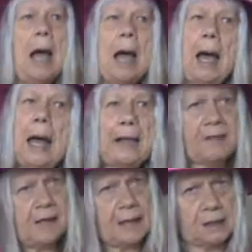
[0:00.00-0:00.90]
I
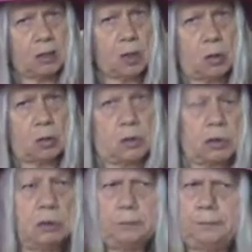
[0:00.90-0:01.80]
think that shows